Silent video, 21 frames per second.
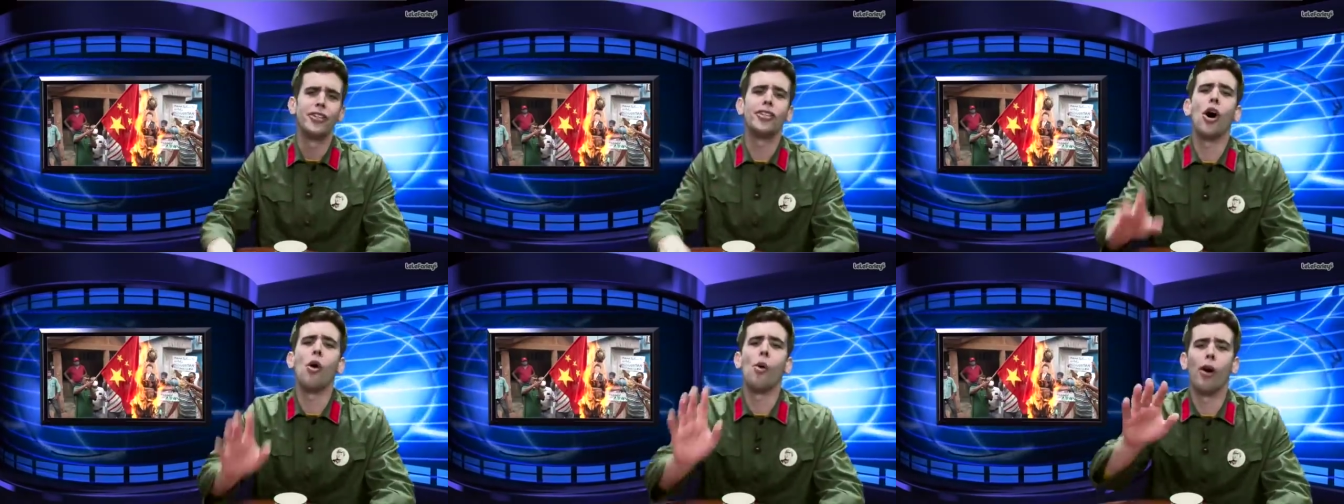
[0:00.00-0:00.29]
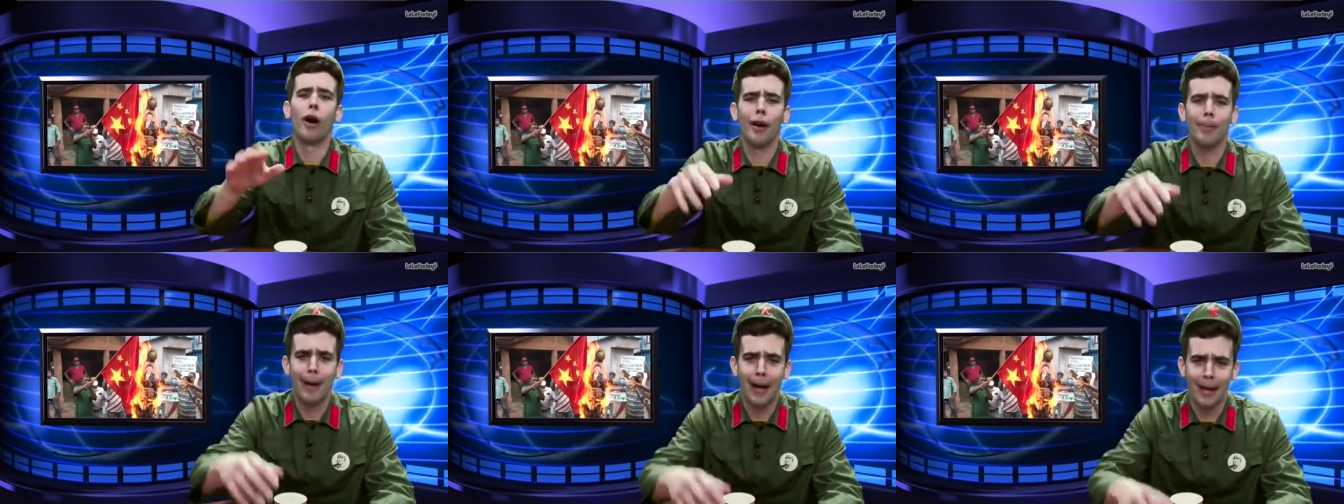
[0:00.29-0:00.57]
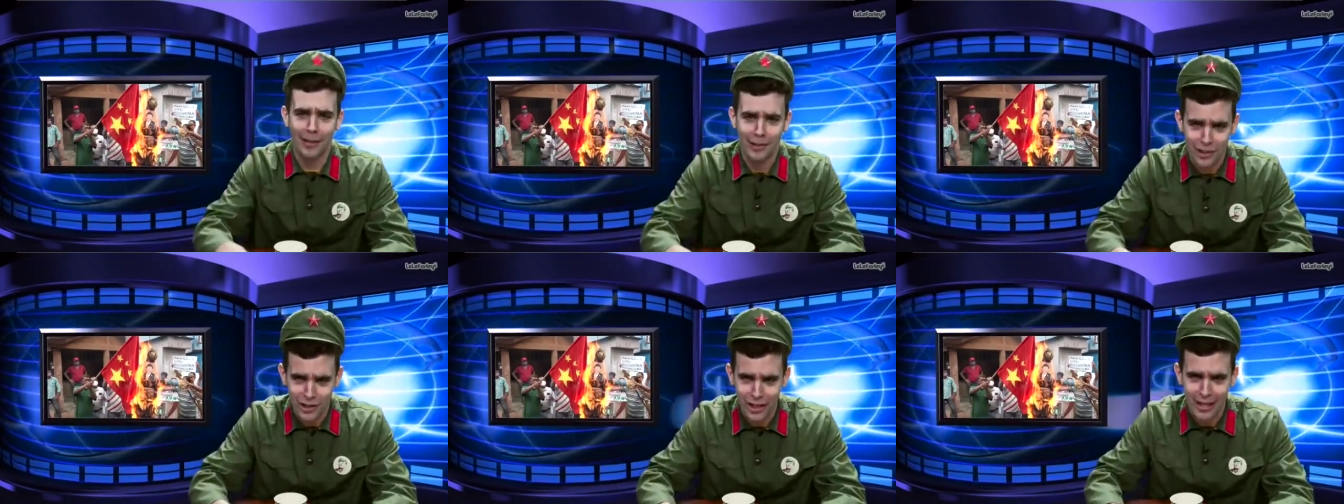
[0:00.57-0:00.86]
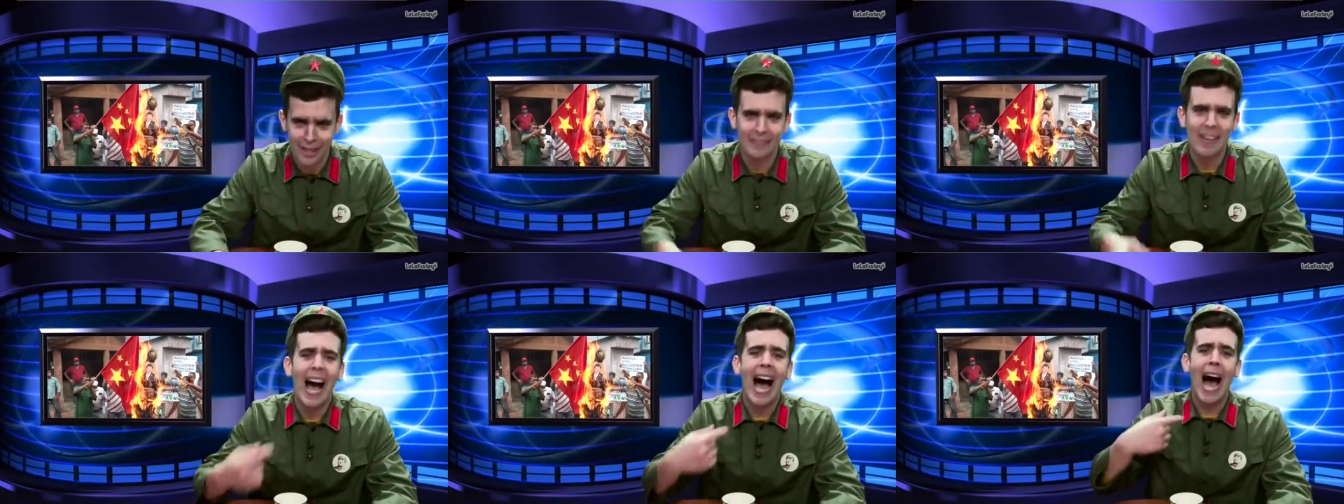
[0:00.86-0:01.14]
don't worry about it,
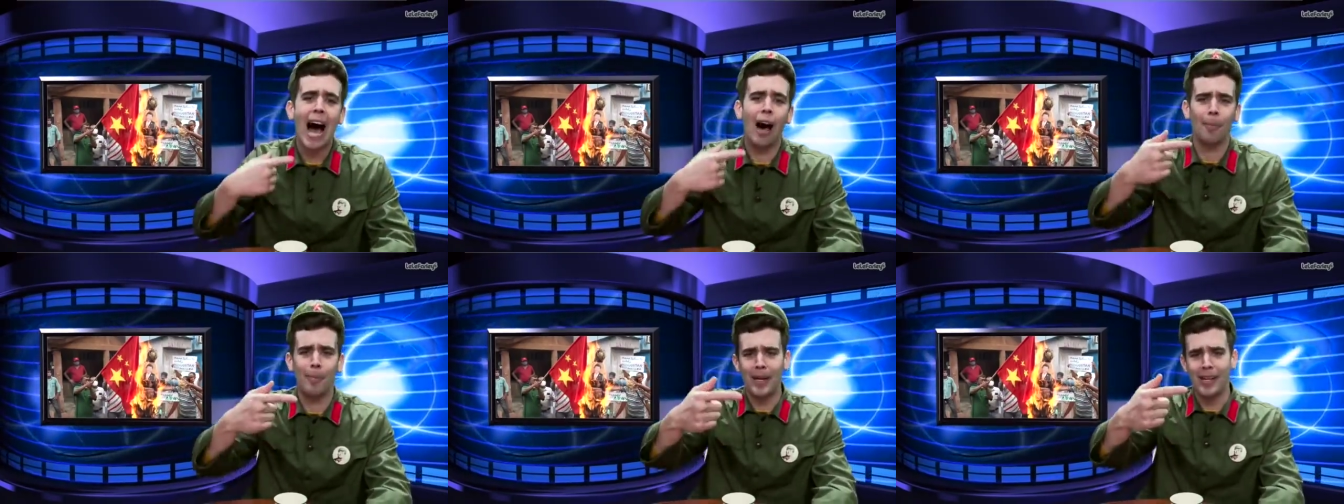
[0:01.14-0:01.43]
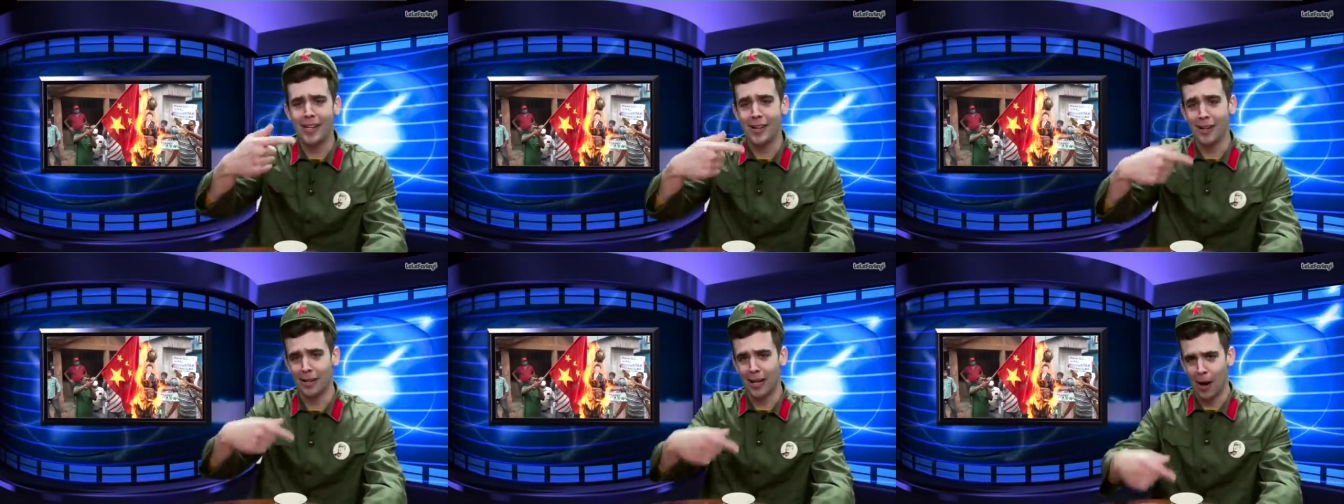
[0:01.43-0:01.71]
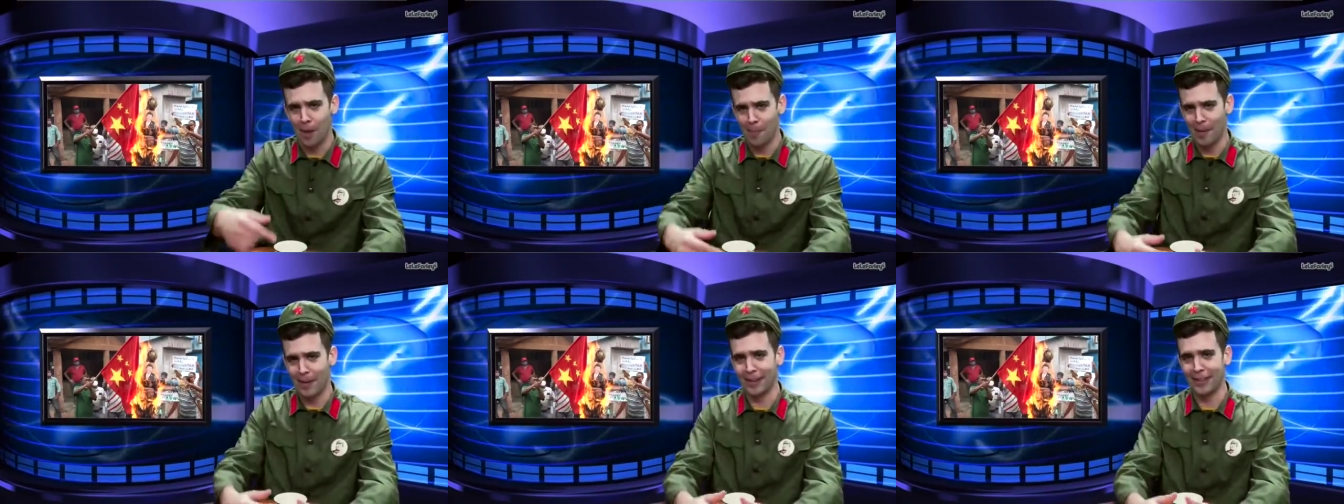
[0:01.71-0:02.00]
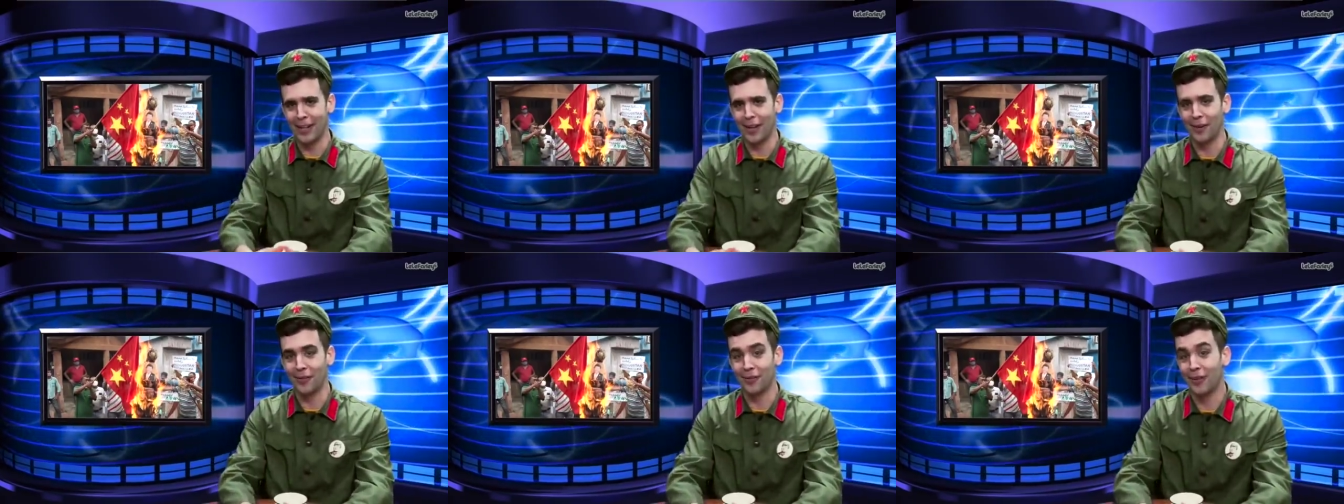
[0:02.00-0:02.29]
sheep. I'll be your lao
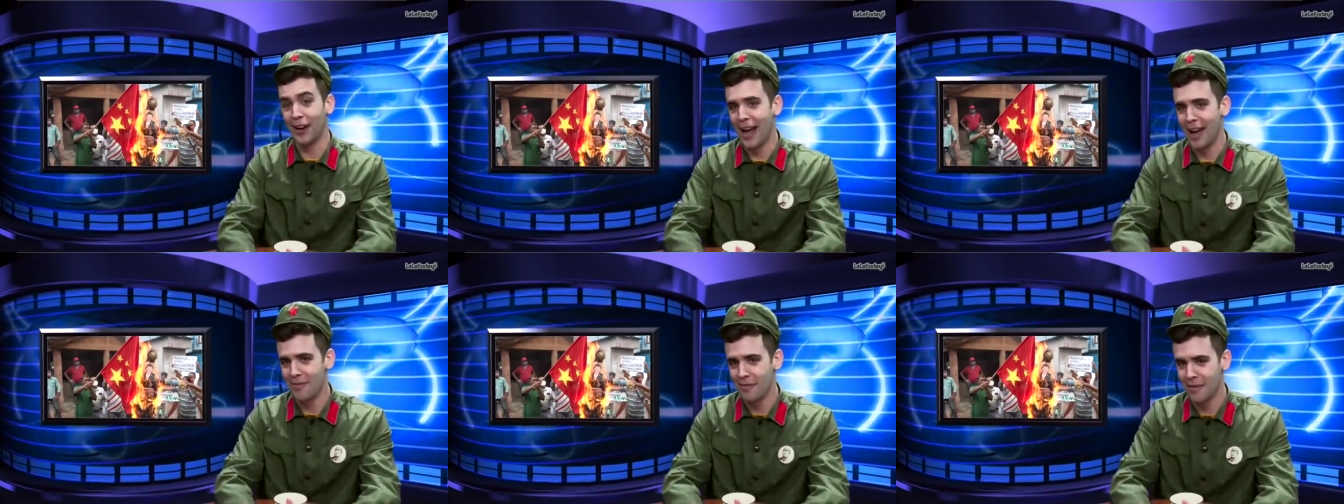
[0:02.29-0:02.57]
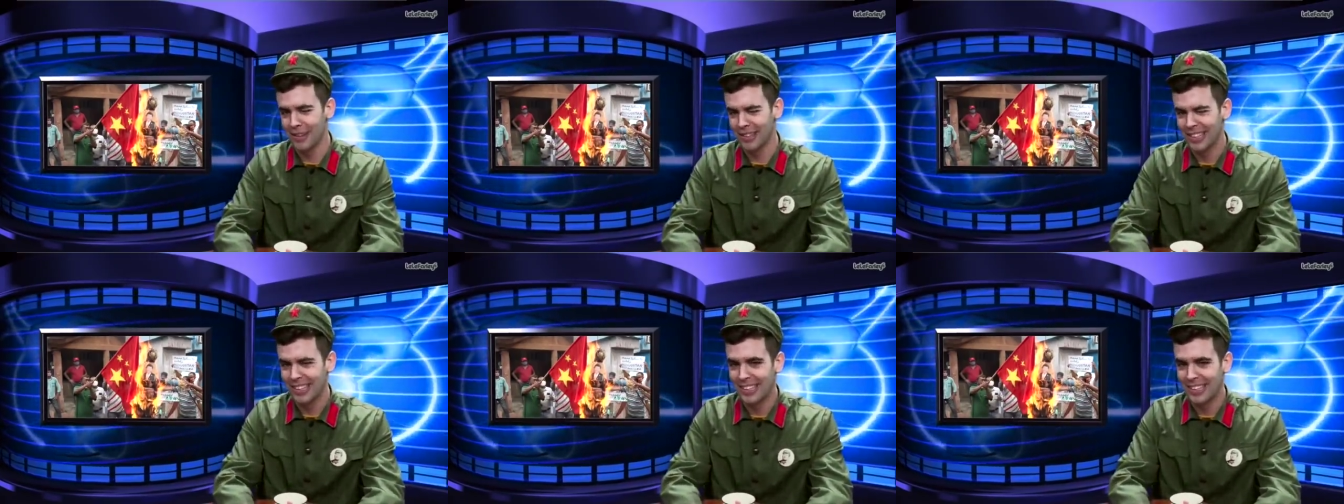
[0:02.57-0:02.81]
pengyou forever.